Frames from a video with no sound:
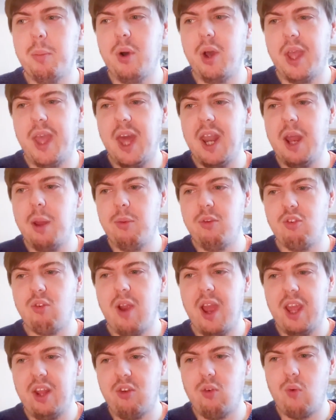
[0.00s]
it, but again, I was
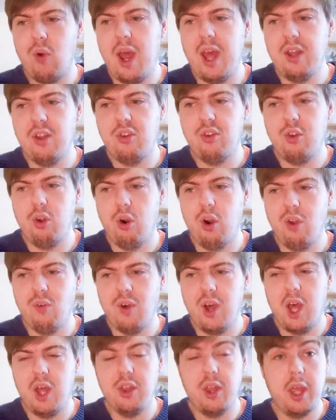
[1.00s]
trying to write the story
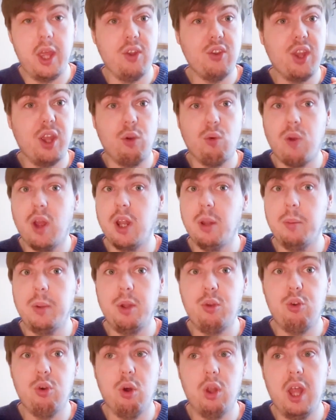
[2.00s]
of Arthur. It's
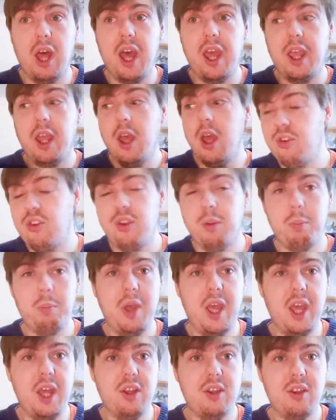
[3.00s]
incredibly dull. I
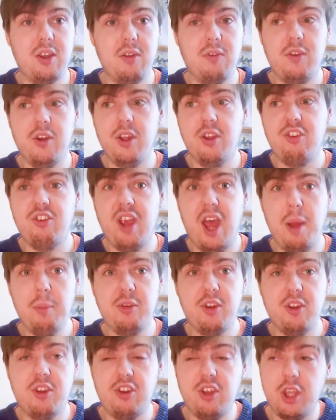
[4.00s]
submitted the first
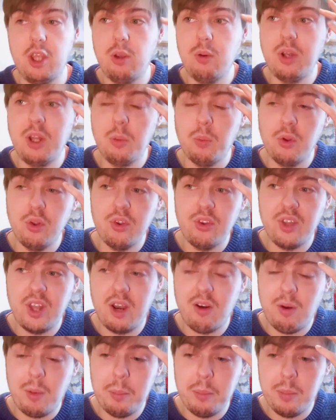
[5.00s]
chapter to uni once,
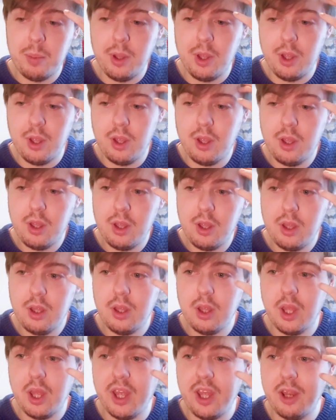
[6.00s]
and I remember
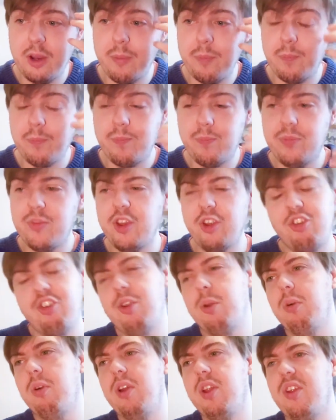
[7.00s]
um, the
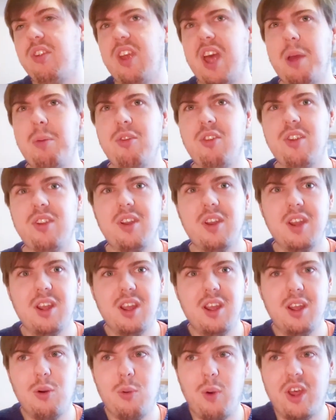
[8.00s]
tutor at the time just
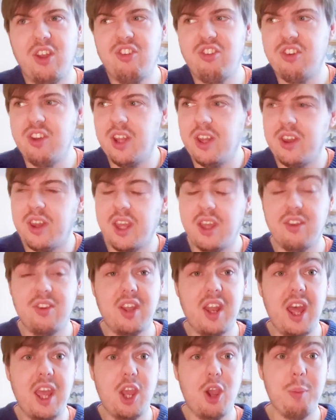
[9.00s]
questioning
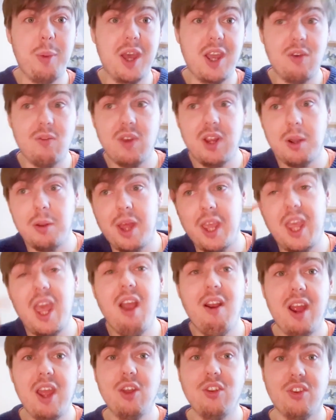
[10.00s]
things, and I go back and read it like,
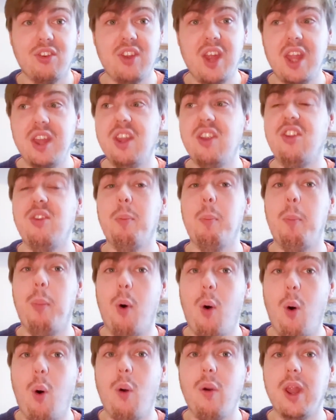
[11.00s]
yeah, I understand, this is
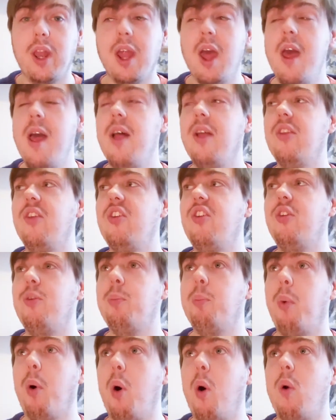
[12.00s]
boring. This
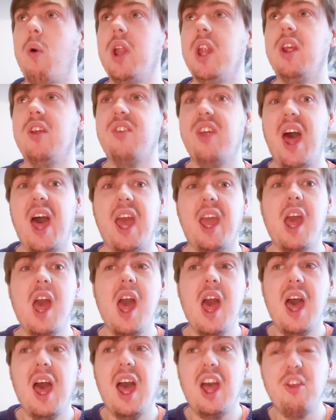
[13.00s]
is boring as heck.
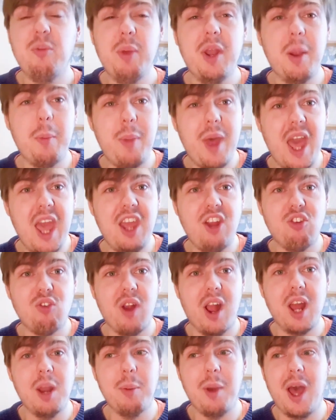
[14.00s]
I spent a page
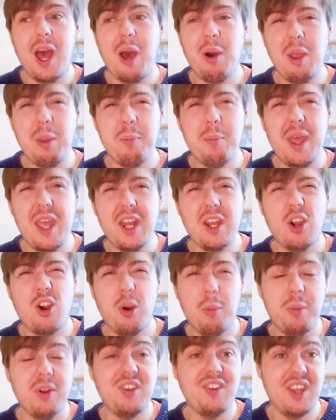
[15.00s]
writing about how he made a
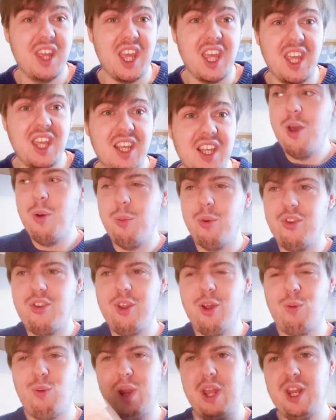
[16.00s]
cup of tea. We're
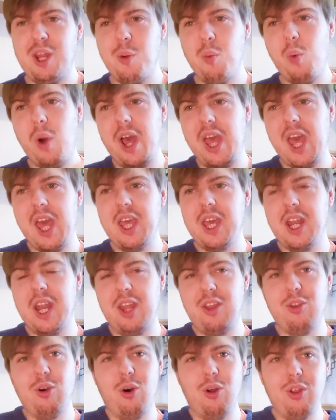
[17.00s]
still reading Y A, and
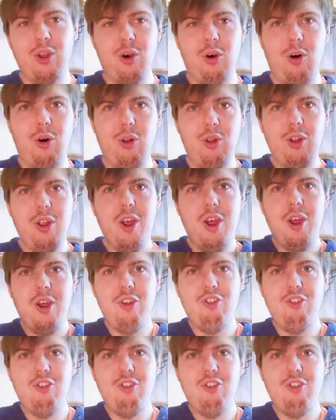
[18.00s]
I thought that all